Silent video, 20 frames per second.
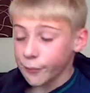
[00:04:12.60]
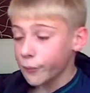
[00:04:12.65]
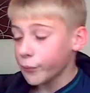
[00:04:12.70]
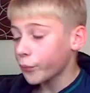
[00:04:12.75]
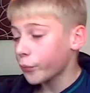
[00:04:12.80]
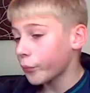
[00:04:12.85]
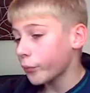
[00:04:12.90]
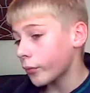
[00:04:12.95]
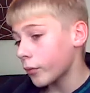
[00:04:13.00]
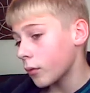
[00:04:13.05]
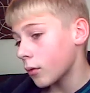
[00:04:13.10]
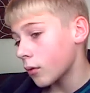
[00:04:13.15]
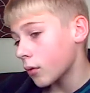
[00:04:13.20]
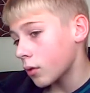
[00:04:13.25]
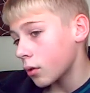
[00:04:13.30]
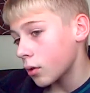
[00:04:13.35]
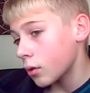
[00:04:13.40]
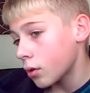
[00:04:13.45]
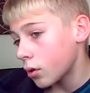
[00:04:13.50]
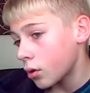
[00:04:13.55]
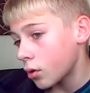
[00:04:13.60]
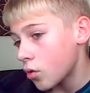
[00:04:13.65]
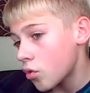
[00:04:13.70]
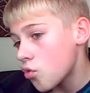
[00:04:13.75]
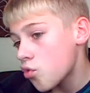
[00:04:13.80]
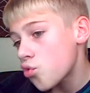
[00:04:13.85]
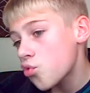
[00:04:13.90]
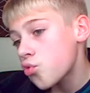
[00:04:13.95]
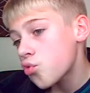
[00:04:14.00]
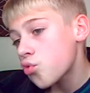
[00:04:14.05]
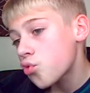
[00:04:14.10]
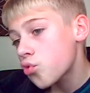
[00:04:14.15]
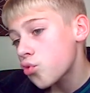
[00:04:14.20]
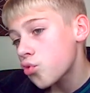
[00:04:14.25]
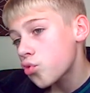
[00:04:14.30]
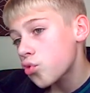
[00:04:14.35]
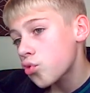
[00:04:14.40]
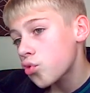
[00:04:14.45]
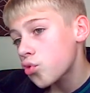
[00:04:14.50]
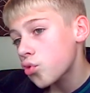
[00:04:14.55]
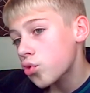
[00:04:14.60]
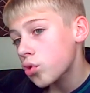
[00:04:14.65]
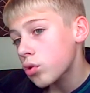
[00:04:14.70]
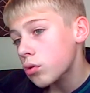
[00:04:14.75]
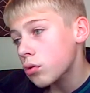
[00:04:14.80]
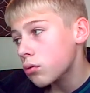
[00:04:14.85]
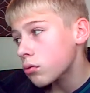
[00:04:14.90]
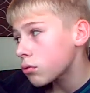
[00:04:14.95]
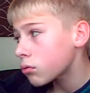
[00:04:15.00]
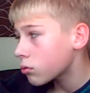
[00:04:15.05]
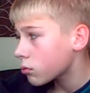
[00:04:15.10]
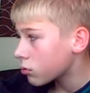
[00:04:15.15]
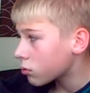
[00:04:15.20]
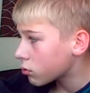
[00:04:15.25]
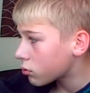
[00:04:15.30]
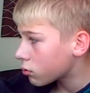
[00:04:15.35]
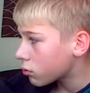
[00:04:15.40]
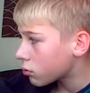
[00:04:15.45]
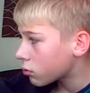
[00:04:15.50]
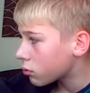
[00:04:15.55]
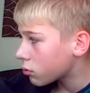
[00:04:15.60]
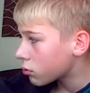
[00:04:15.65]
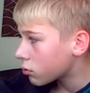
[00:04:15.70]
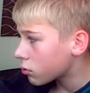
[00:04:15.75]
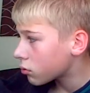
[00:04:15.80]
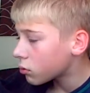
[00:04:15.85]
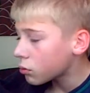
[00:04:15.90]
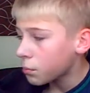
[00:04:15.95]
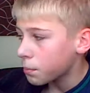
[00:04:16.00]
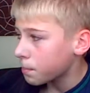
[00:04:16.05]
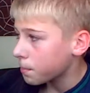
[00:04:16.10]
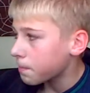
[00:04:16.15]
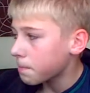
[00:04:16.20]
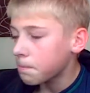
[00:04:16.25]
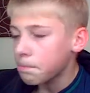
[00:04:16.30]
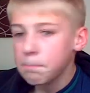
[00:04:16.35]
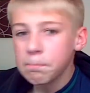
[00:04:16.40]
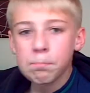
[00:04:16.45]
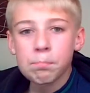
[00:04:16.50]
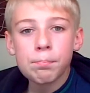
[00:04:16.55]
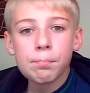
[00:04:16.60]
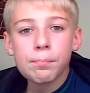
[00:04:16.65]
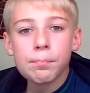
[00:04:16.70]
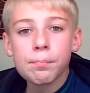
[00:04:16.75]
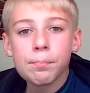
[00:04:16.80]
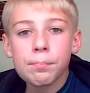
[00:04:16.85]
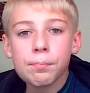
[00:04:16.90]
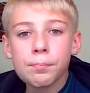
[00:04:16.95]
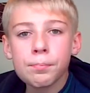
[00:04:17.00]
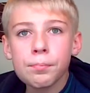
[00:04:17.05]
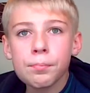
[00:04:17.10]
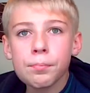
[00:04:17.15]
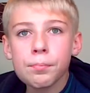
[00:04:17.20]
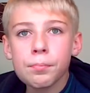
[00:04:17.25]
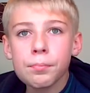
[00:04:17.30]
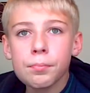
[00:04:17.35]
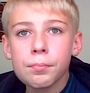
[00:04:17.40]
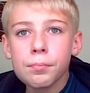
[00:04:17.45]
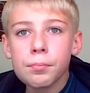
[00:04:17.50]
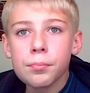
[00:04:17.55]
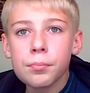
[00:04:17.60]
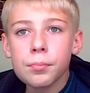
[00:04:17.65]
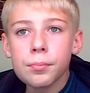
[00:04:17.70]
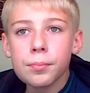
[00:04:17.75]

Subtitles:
Nobody speaks.